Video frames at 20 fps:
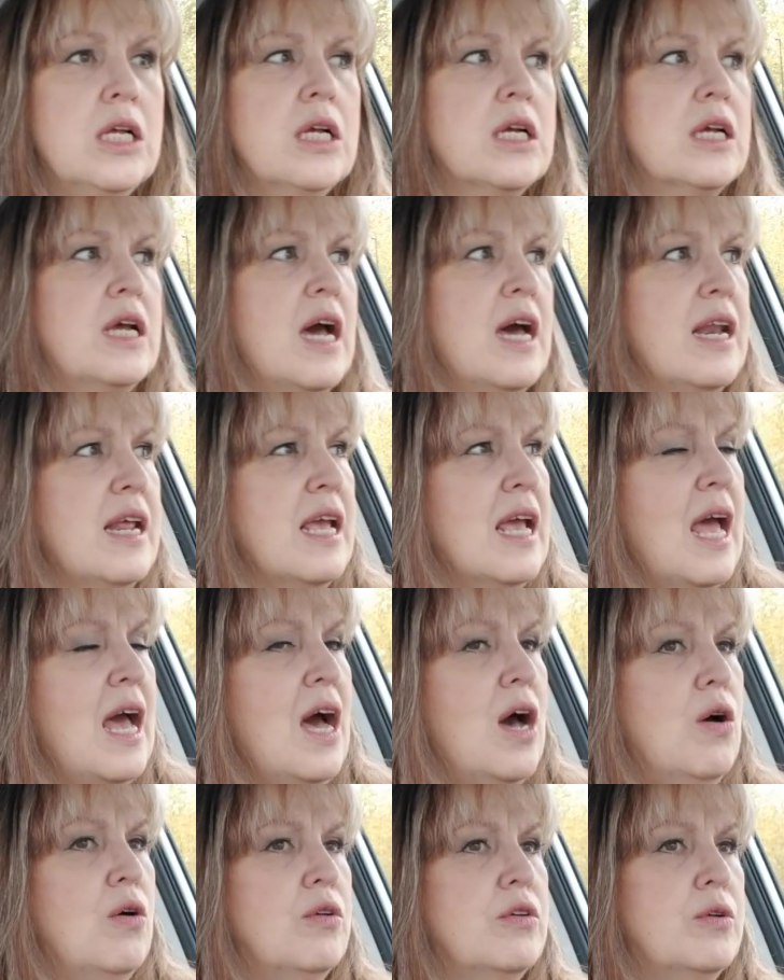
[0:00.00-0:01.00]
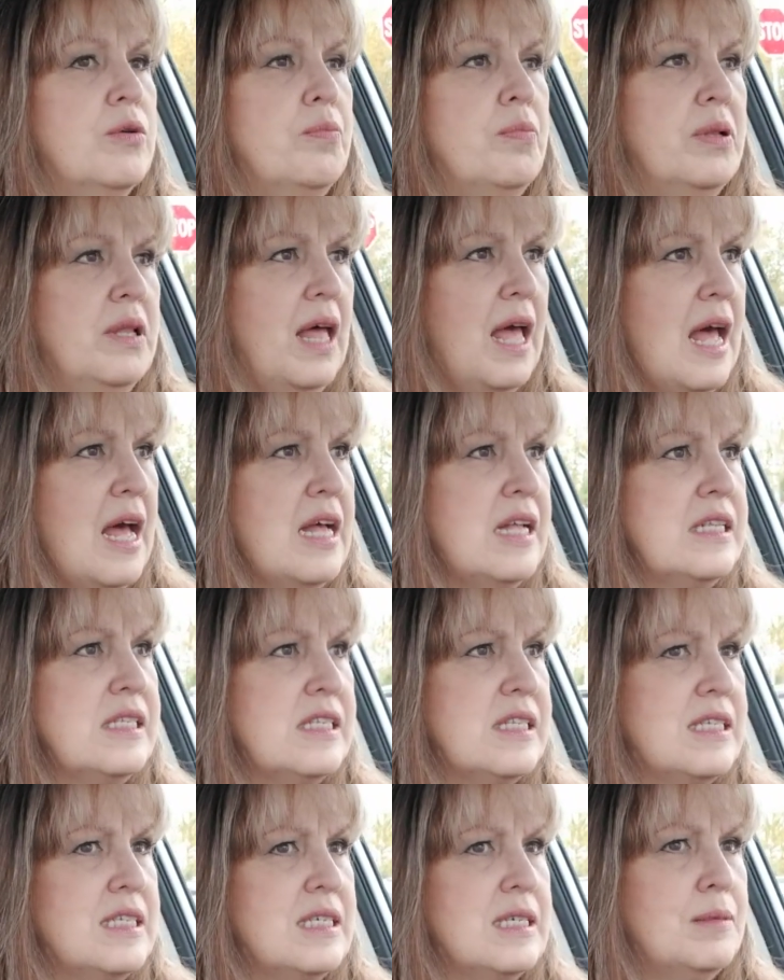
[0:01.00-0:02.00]
cutting out
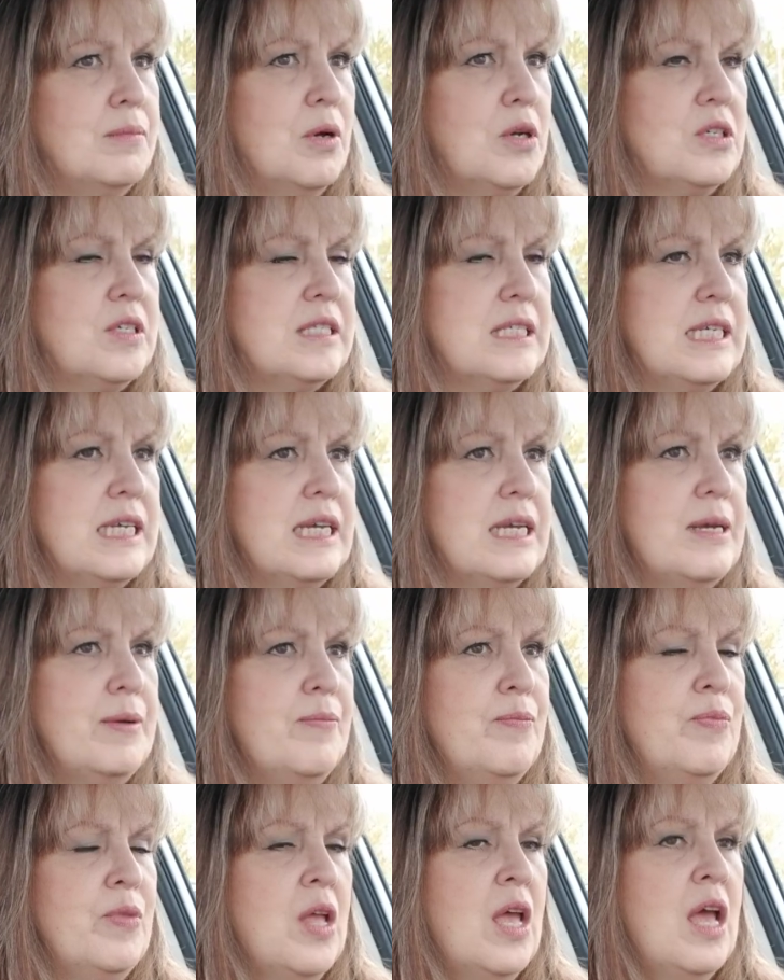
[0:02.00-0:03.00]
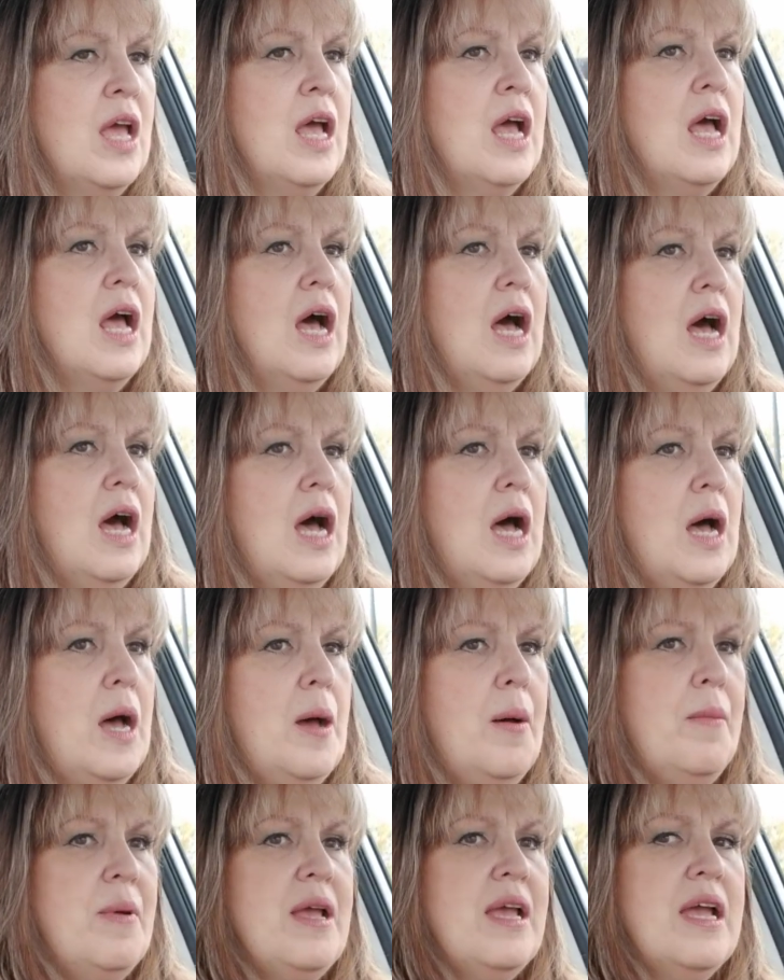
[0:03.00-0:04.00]
plants mostly
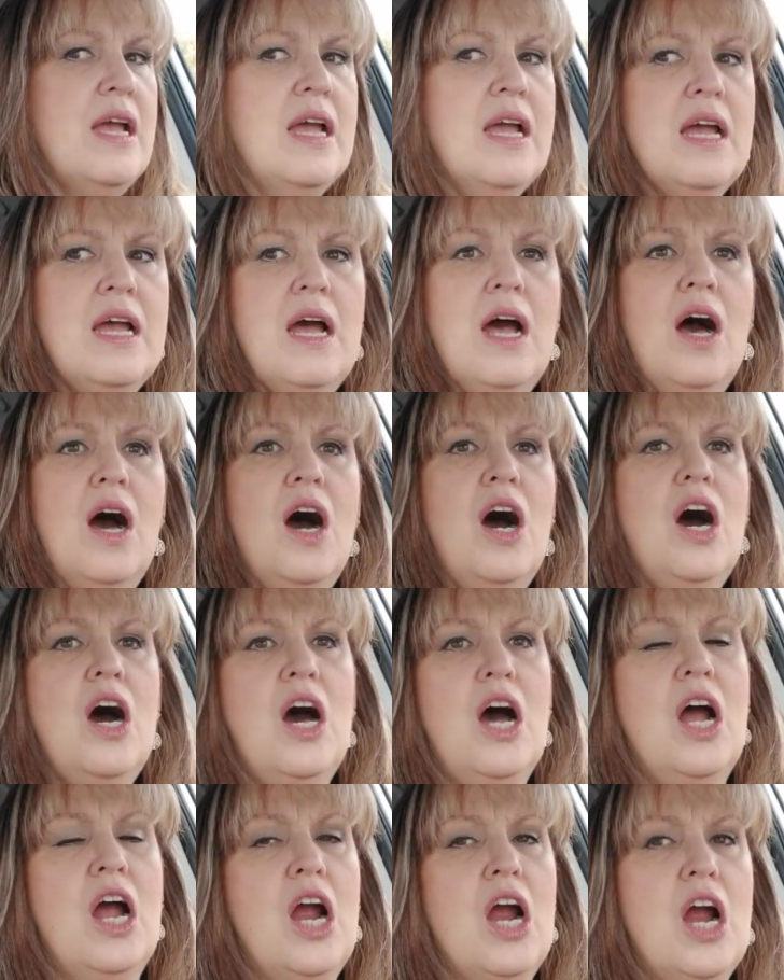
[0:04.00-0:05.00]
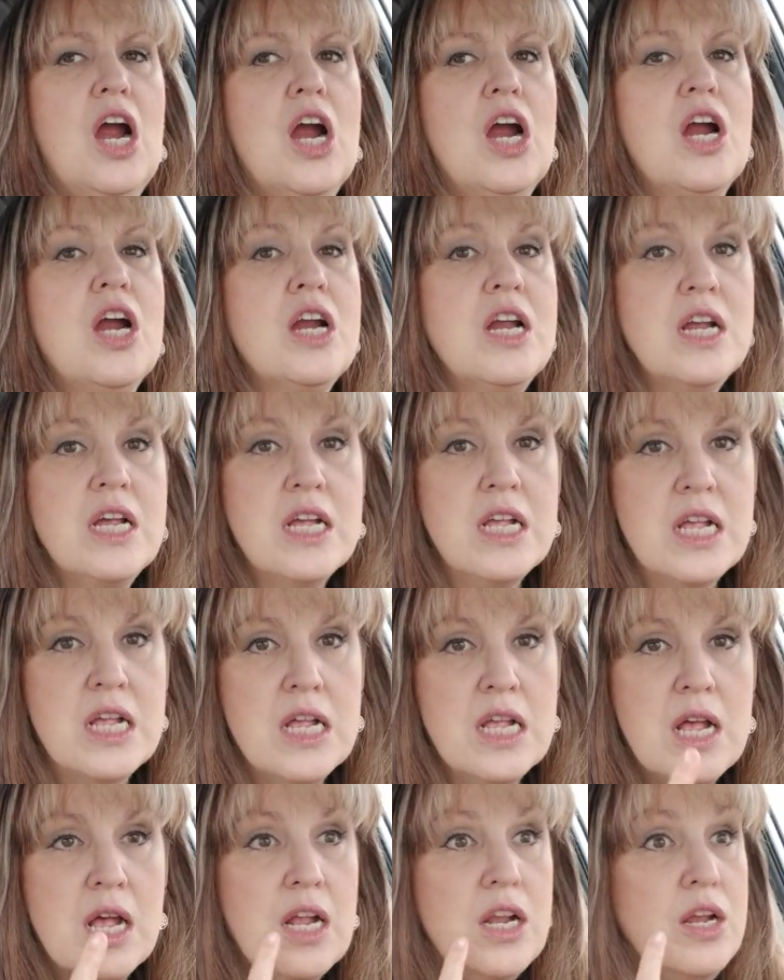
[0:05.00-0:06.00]
um, are
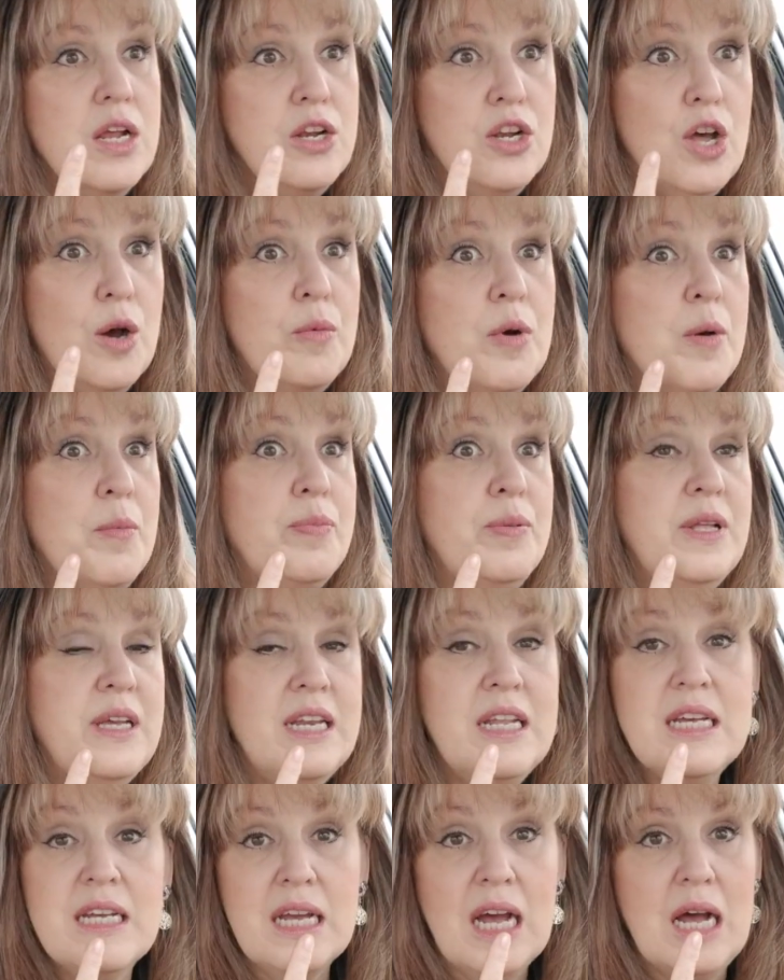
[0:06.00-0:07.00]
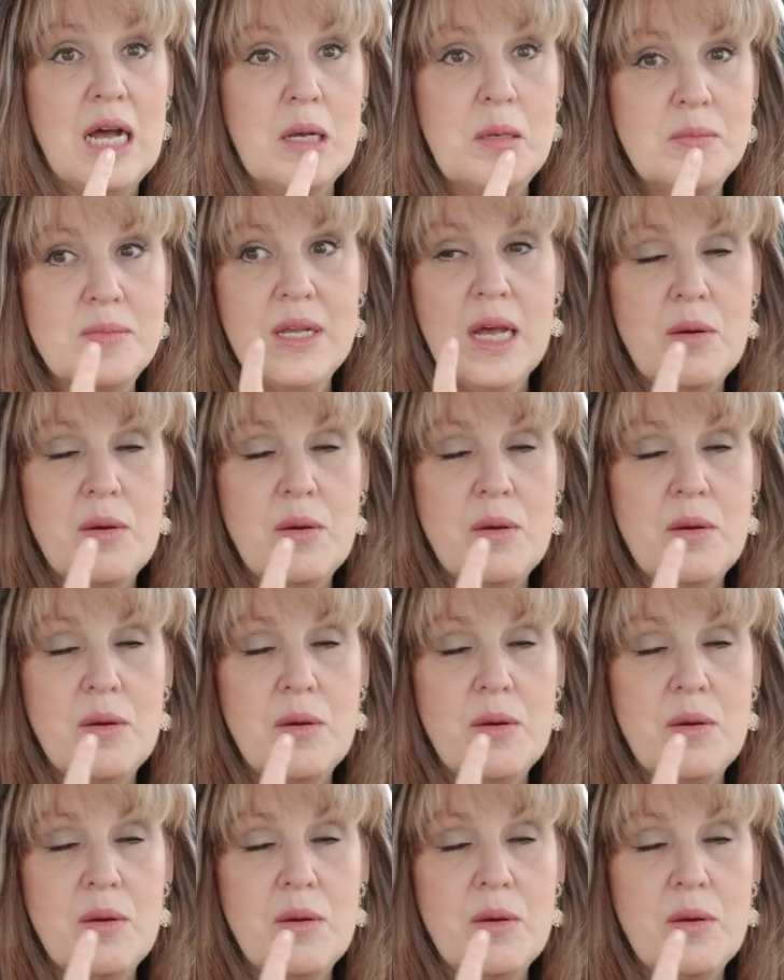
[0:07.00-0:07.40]
no more bleeding gums.